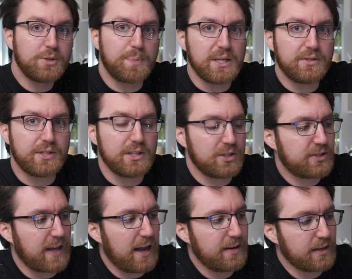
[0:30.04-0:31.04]
PC
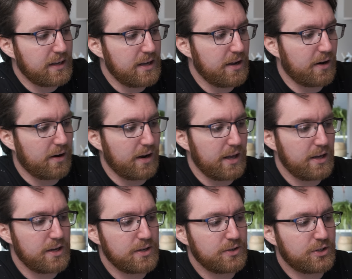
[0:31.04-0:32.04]
standing here
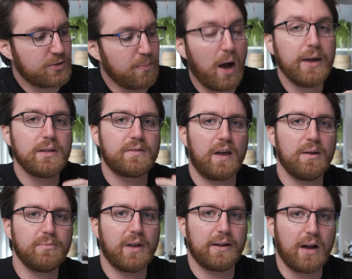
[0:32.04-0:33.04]
is my
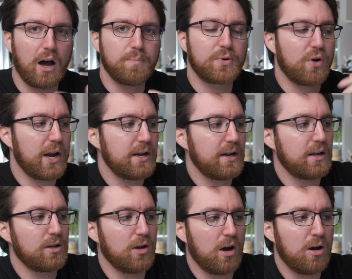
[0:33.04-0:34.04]
attempt at
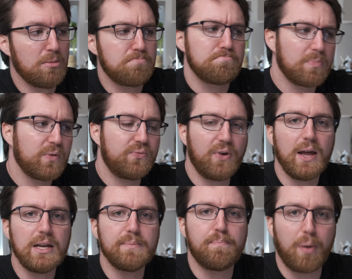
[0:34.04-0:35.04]
upgrading a
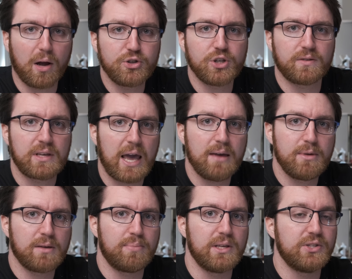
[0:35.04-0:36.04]
fairly budget
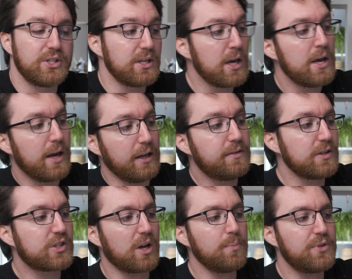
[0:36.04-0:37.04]
gaming PC into
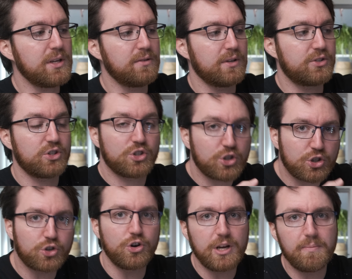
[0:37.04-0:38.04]
something that's
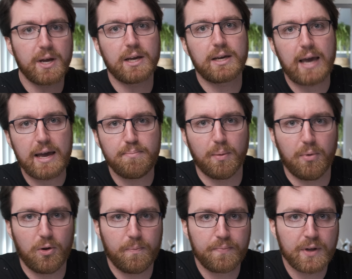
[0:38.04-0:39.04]
streaming
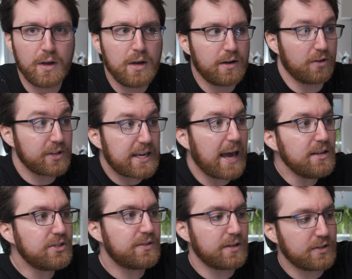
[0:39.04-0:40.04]
capable. Now, the
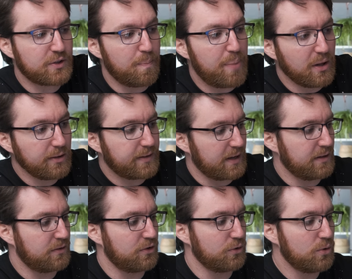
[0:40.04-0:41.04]
case that it's built
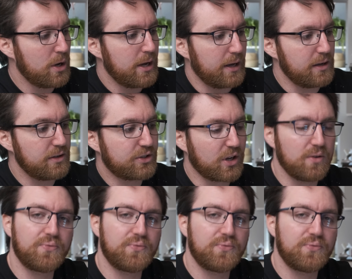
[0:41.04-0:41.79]
into is a